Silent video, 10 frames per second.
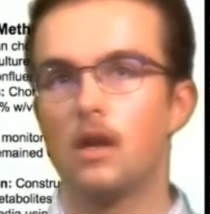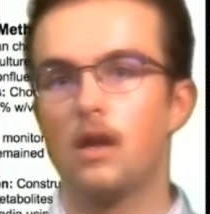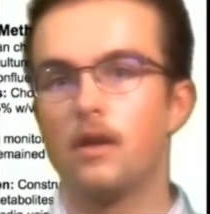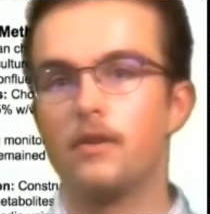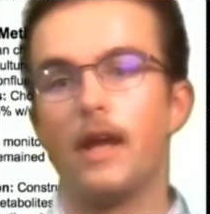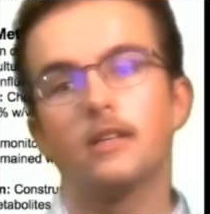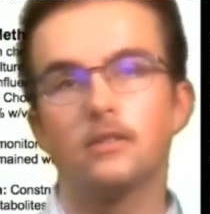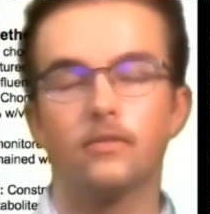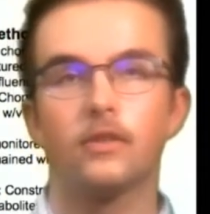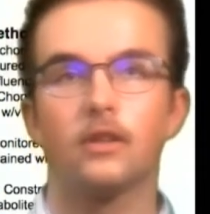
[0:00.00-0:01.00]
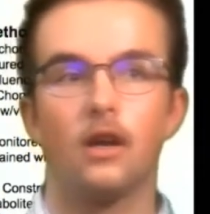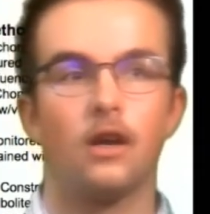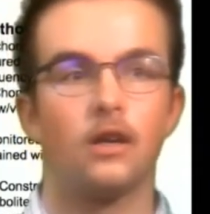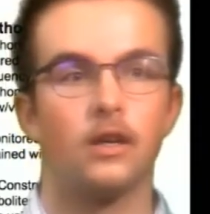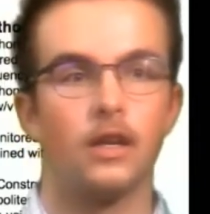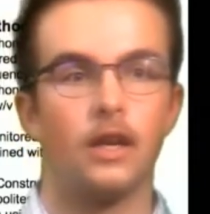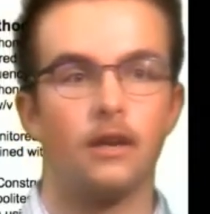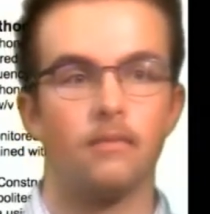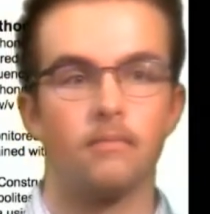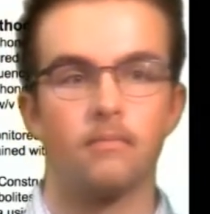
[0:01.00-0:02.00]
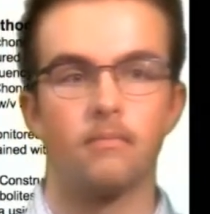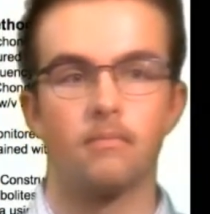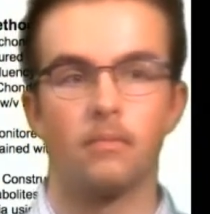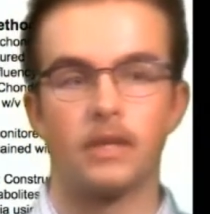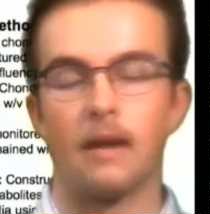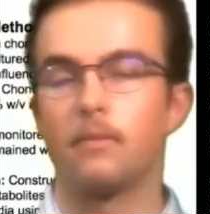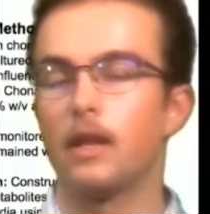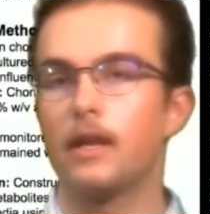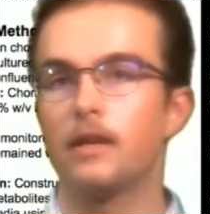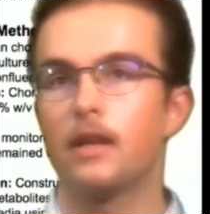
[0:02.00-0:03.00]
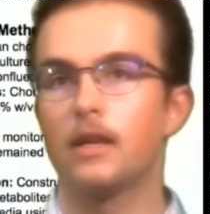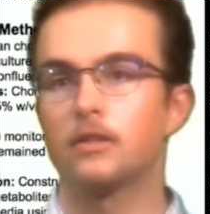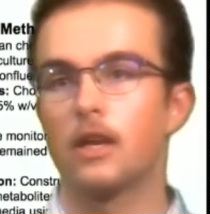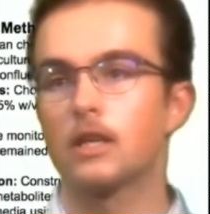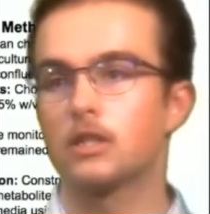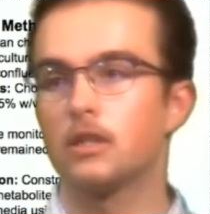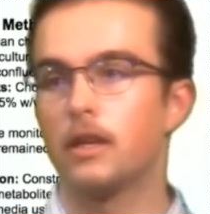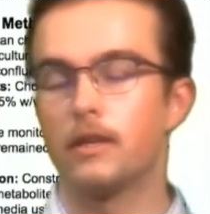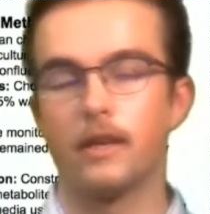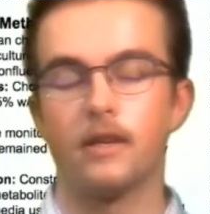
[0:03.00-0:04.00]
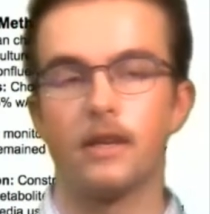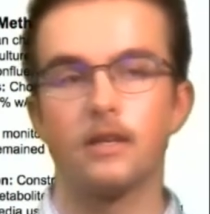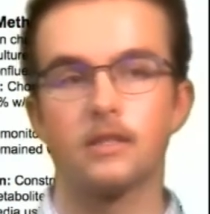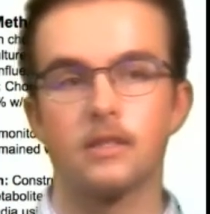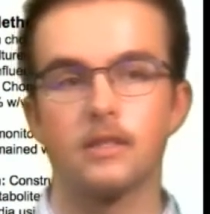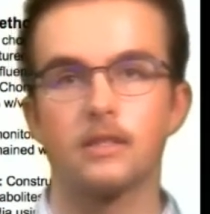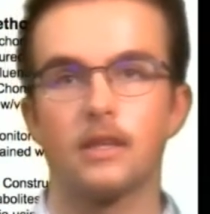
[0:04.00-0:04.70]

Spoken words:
Next, for our metabolite extraction and data analysis,